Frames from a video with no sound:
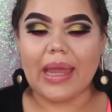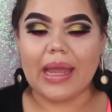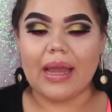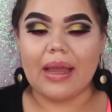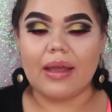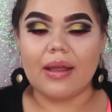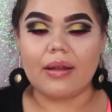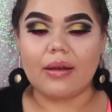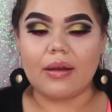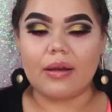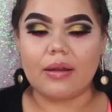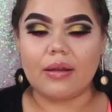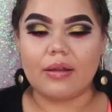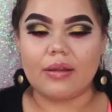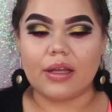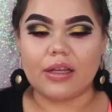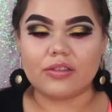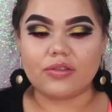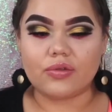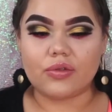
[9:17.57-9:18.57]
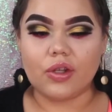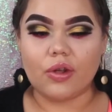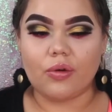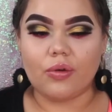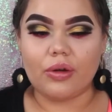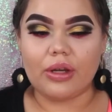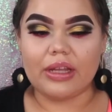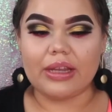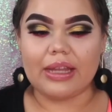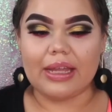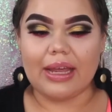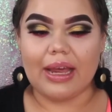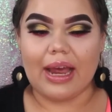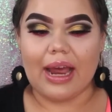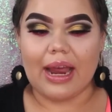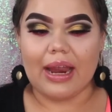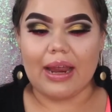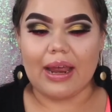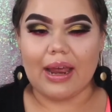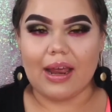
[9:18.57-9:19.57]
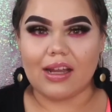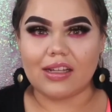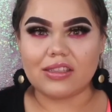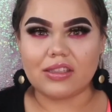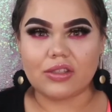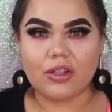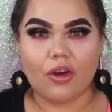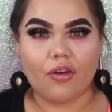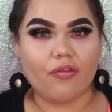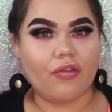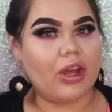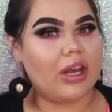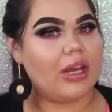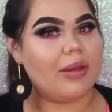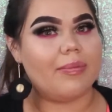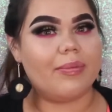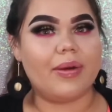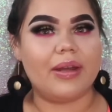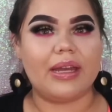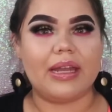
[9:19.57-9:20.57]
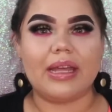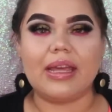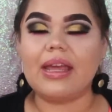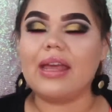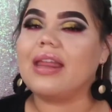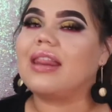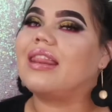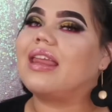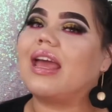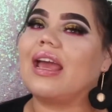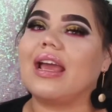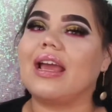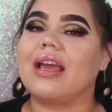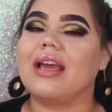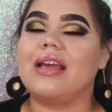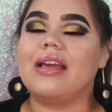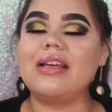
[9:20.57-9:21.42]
and that's the only thing I ask of anybody that